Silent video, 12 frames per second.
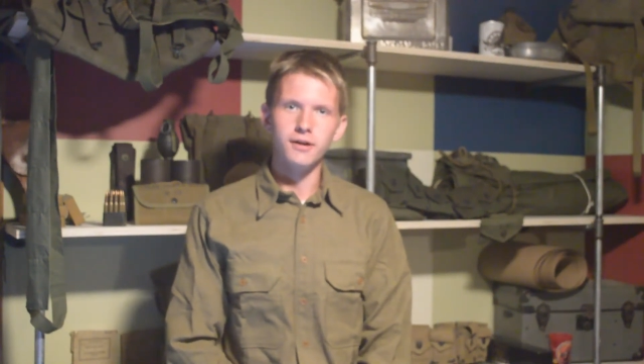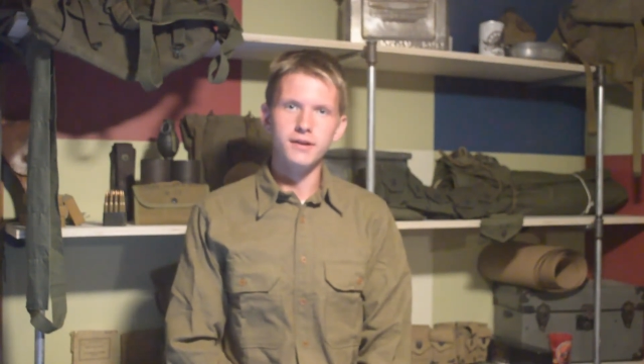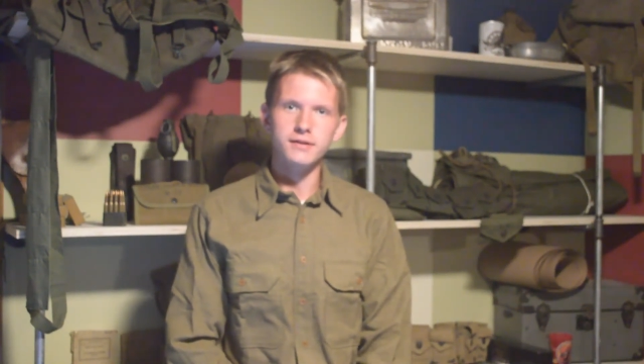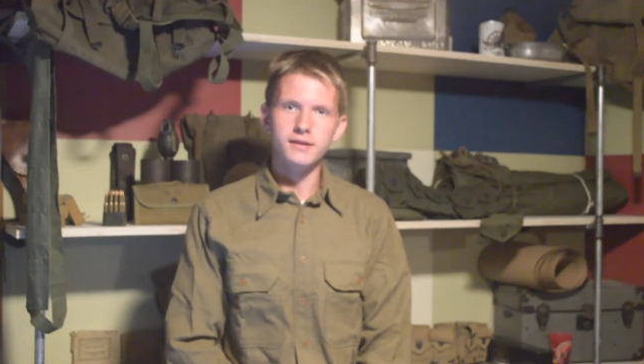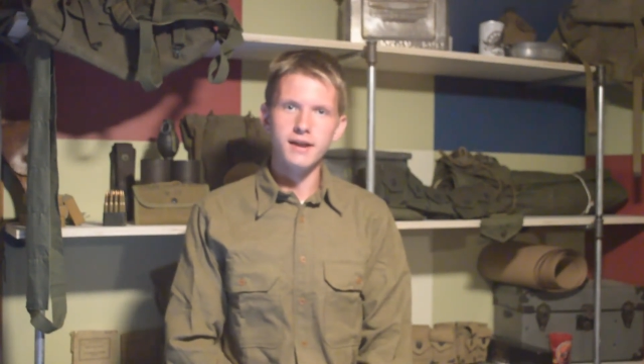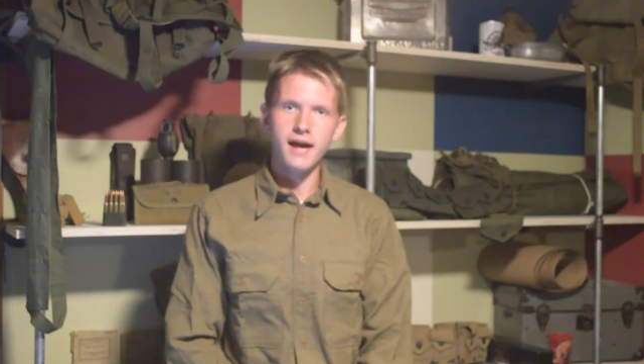and
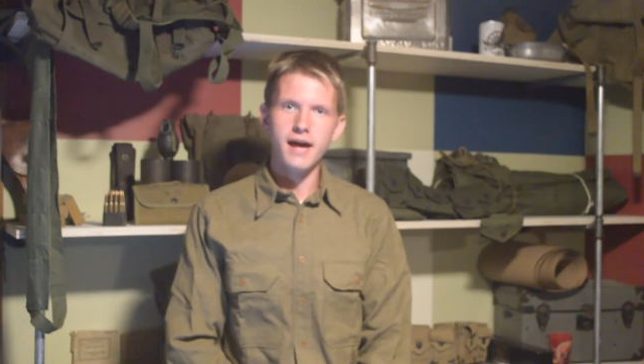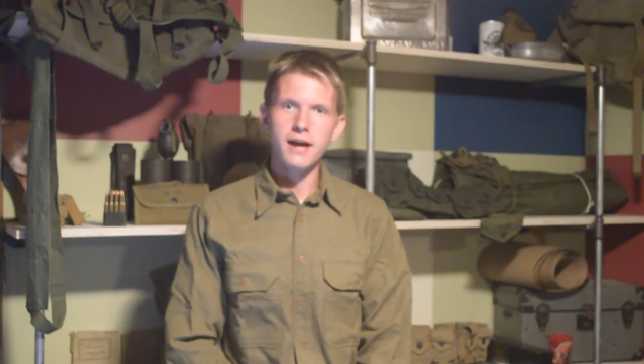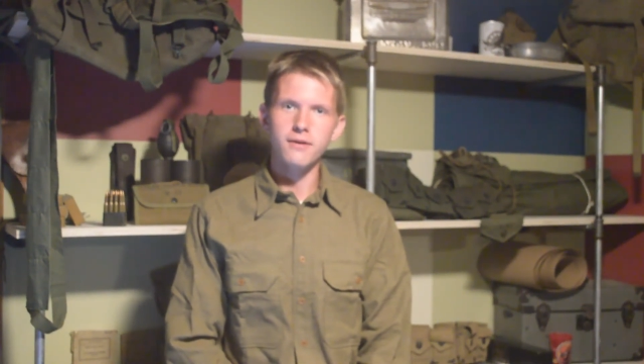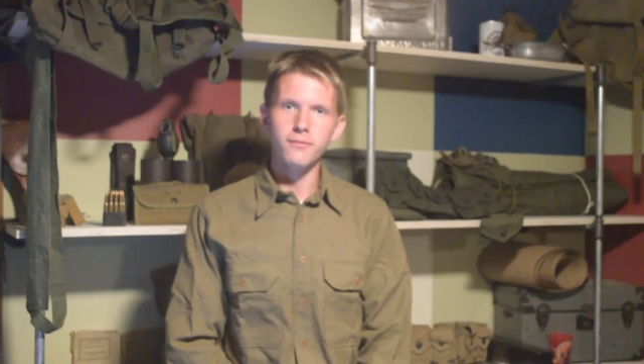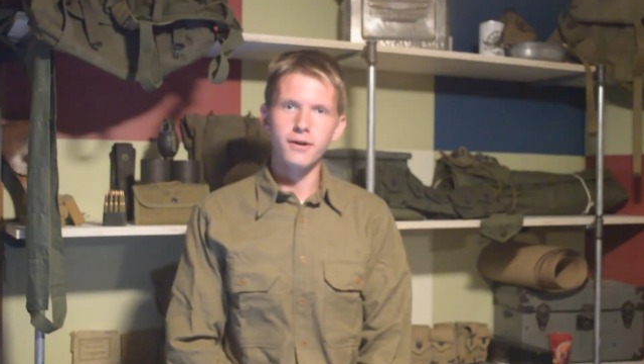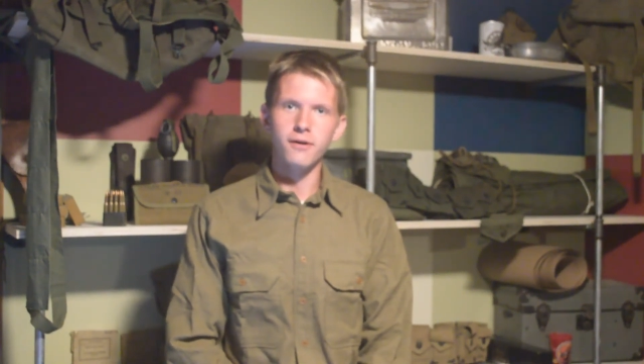today
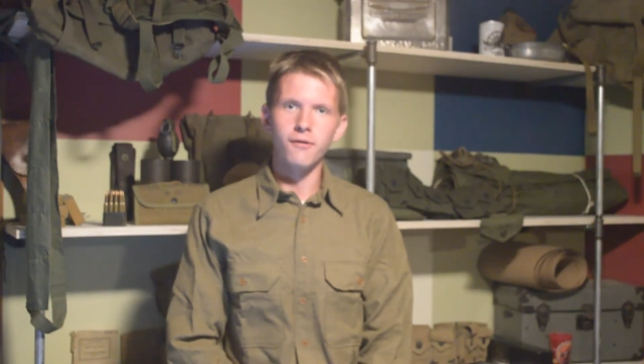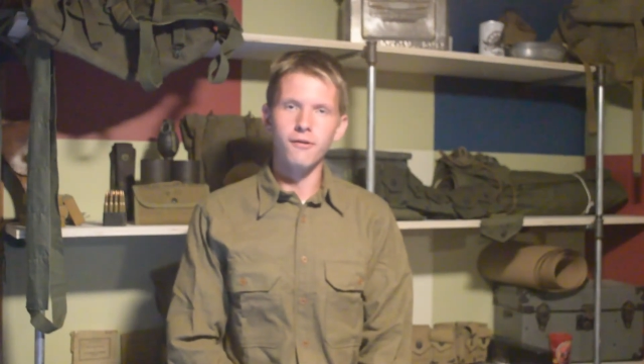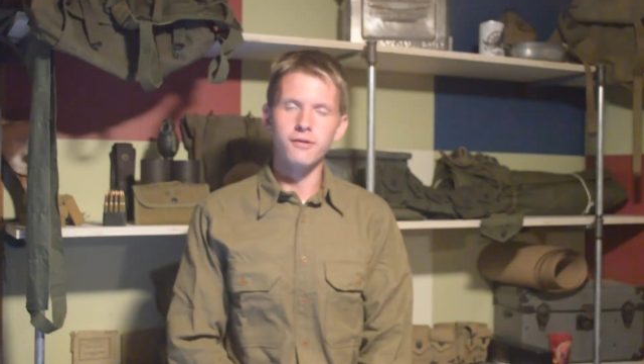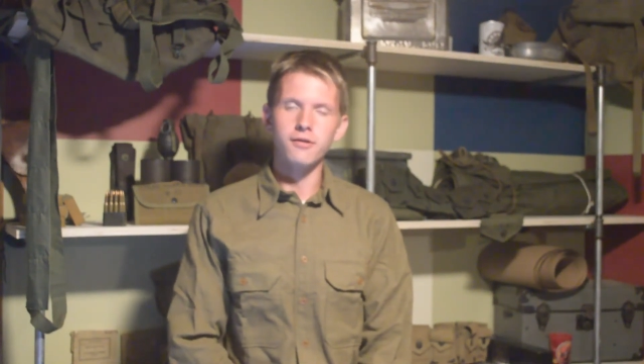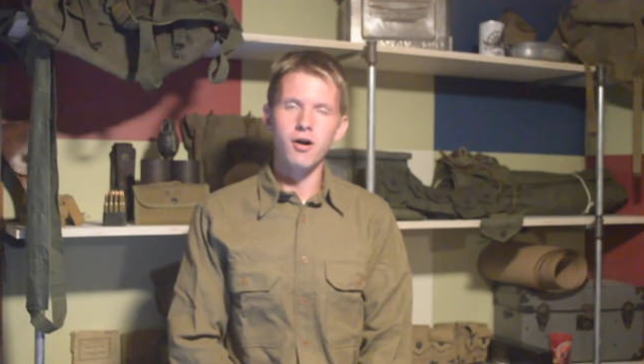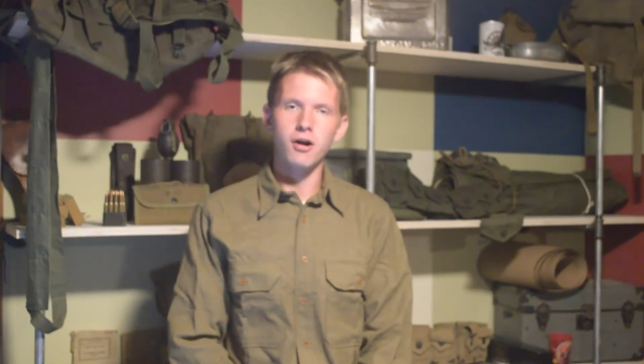we are going
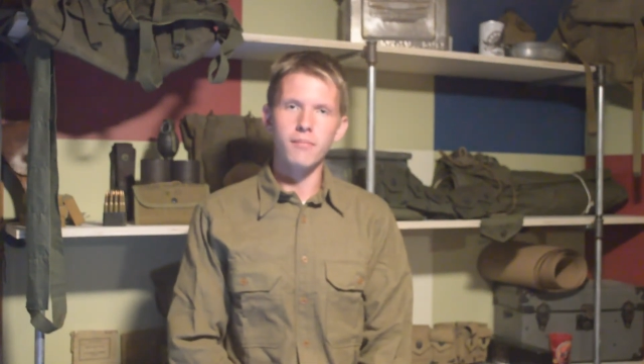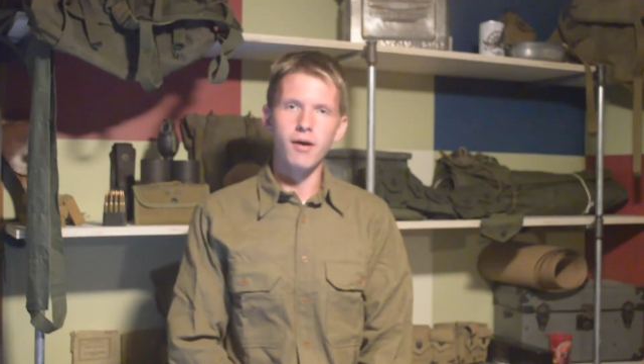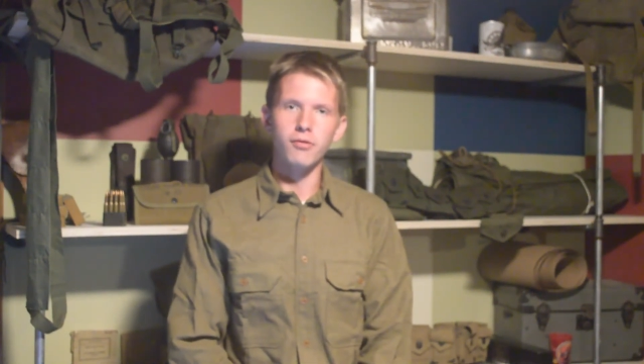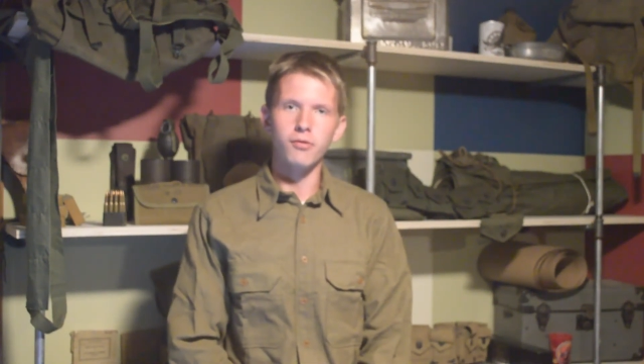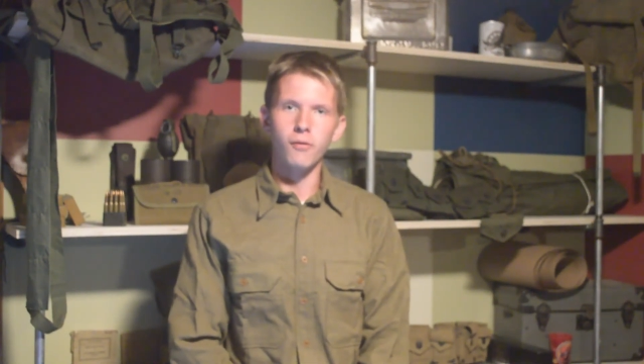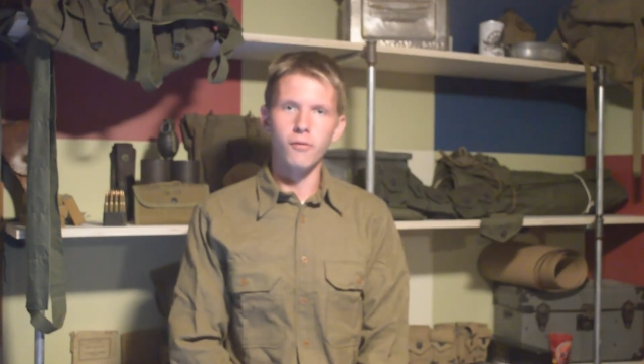to talk about
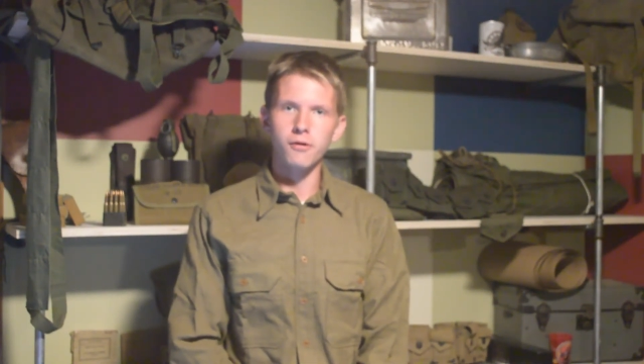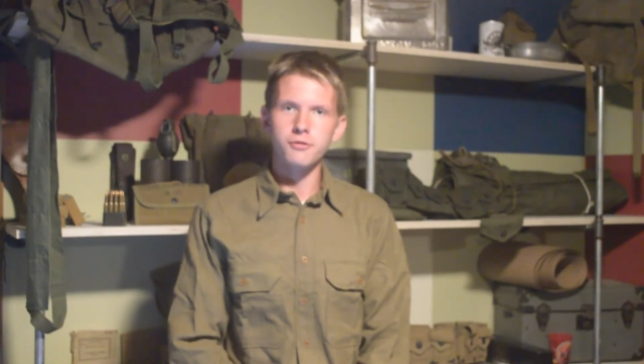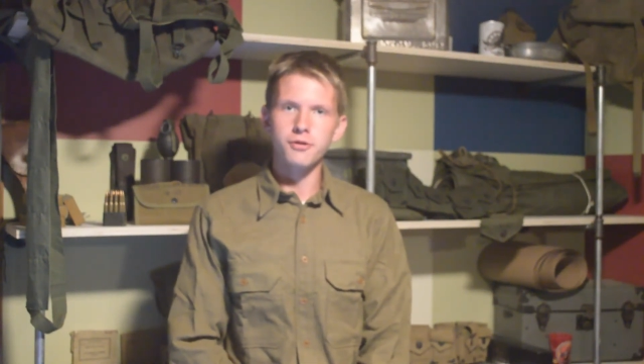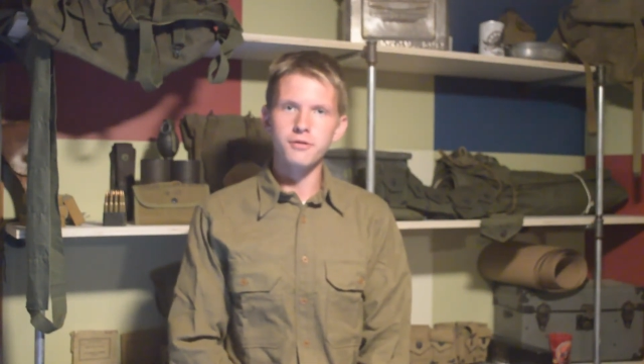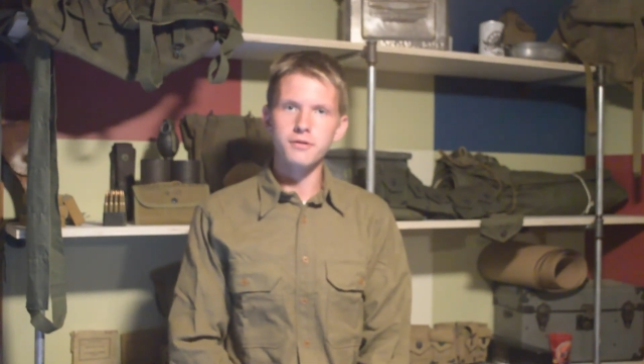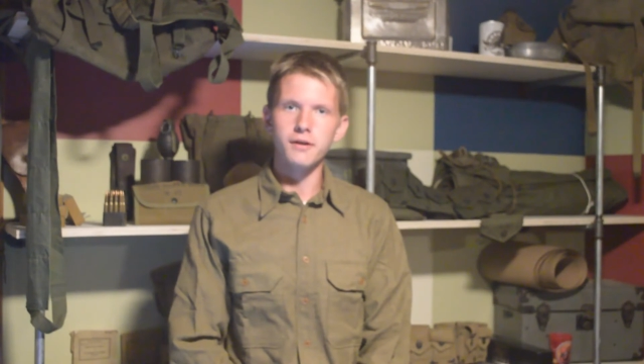the
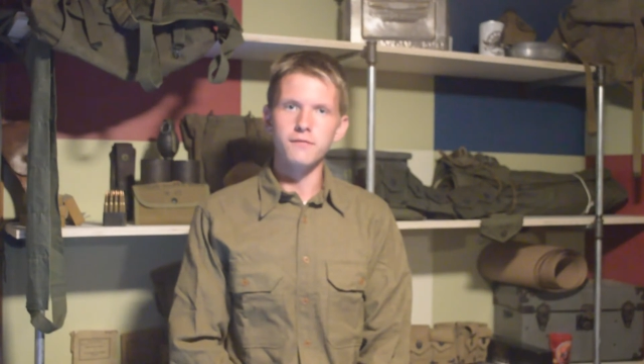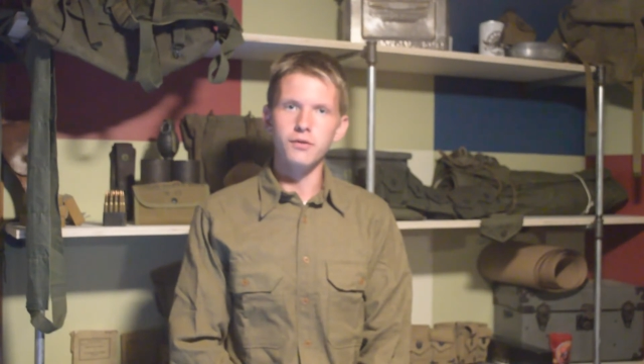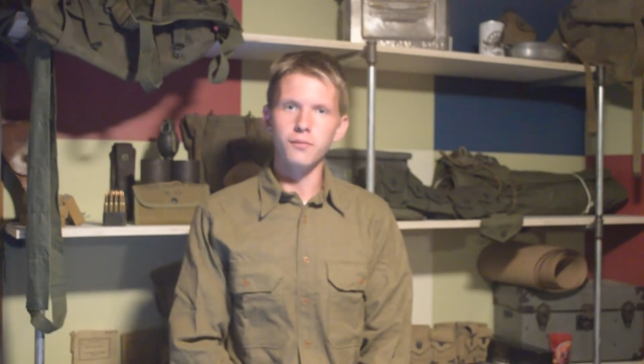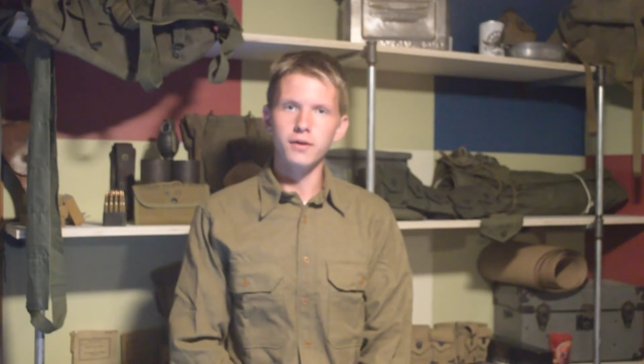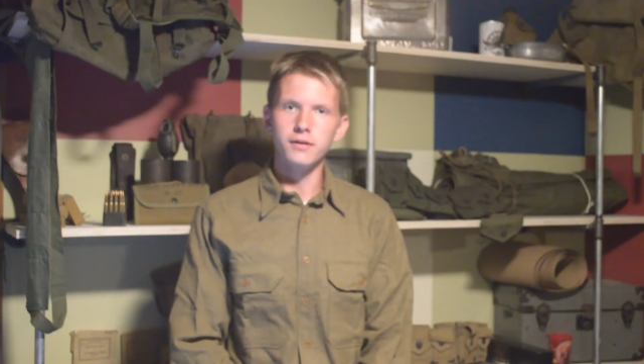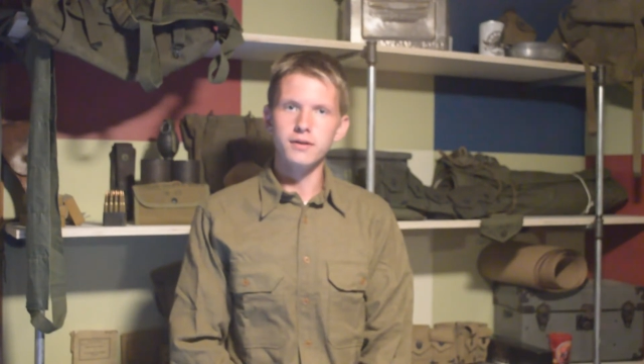origins of the
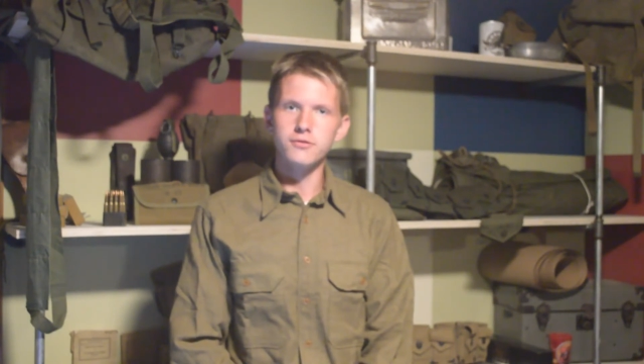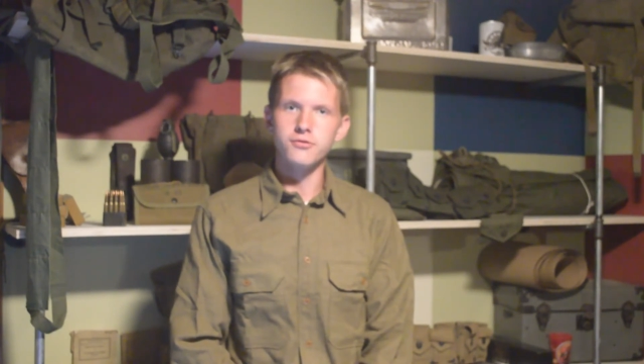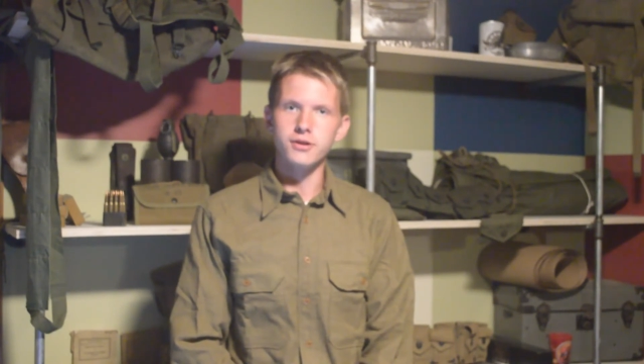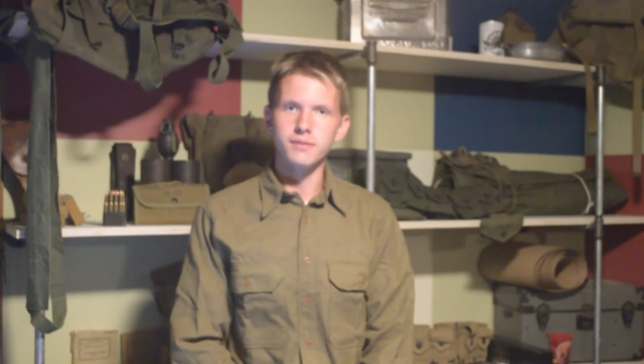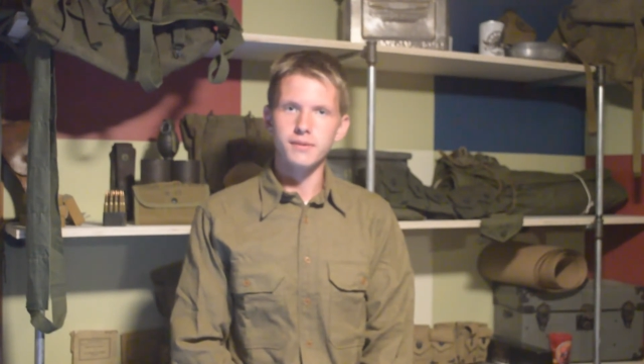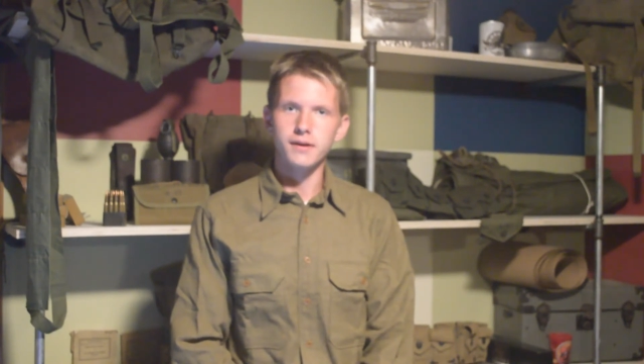WWII Jeep.